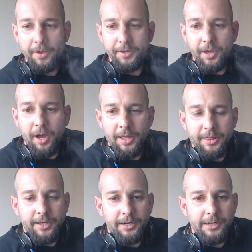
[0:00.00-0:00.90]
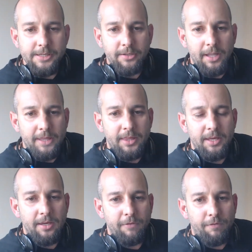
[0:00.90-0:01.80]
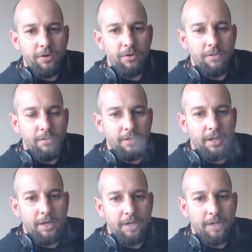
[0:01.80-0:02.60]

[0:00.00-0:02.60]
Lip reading: yeah, I think Liesel, I think if you